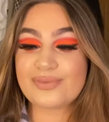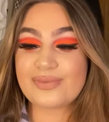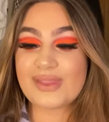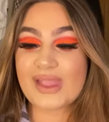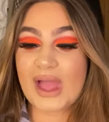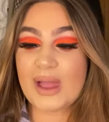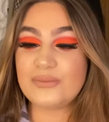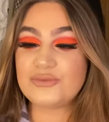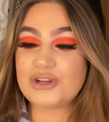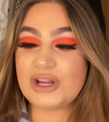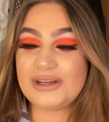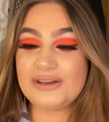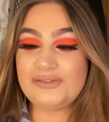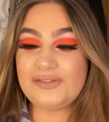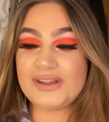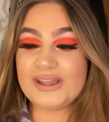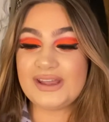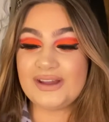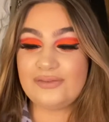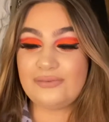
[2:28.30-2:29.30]
I'm trying to
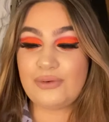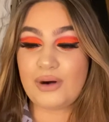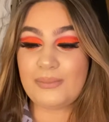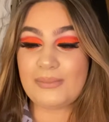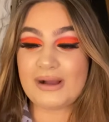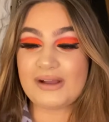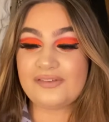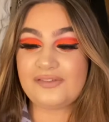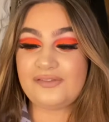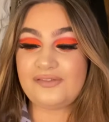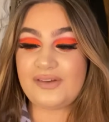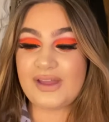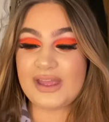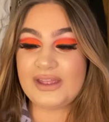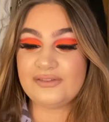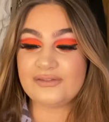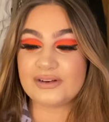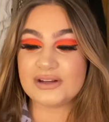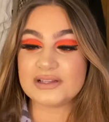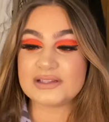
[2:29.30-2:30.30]
think of what my
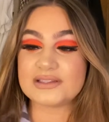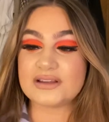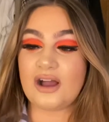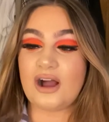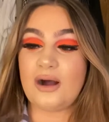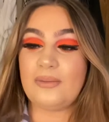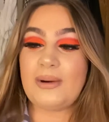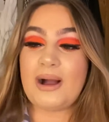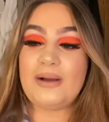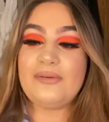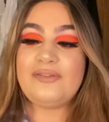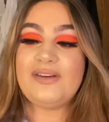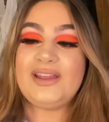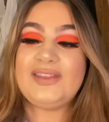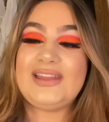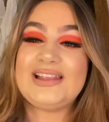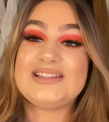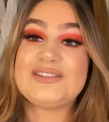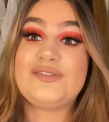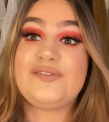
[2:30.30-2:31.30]
favourites are, but I think
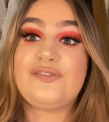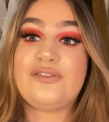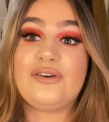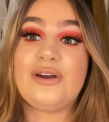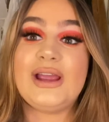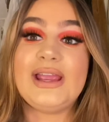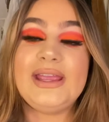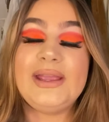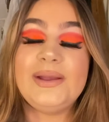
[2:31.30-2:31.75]
there's three.